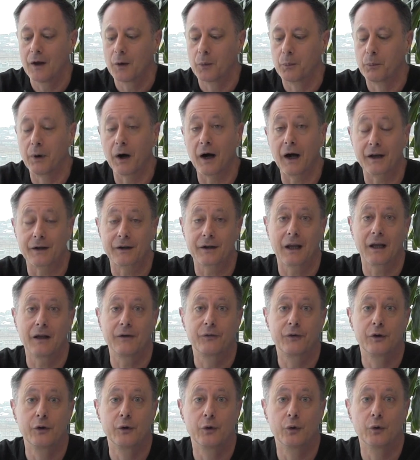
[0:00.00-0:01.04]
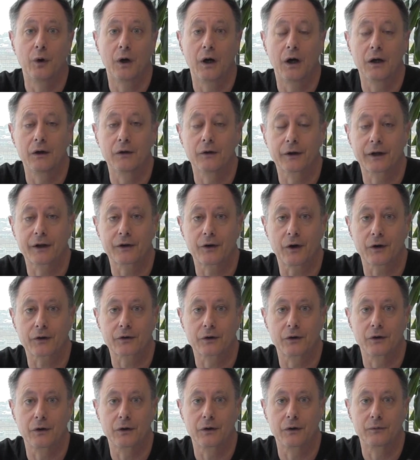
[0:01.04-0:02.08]
But if you uh, look at
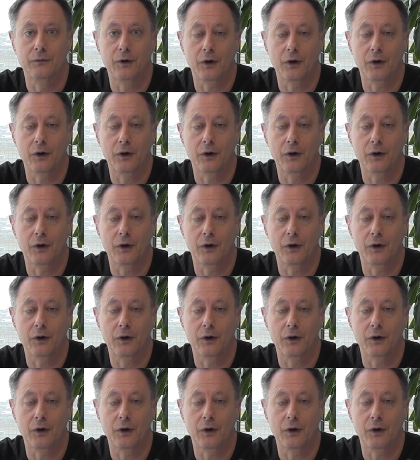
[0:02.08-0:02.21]
Dr.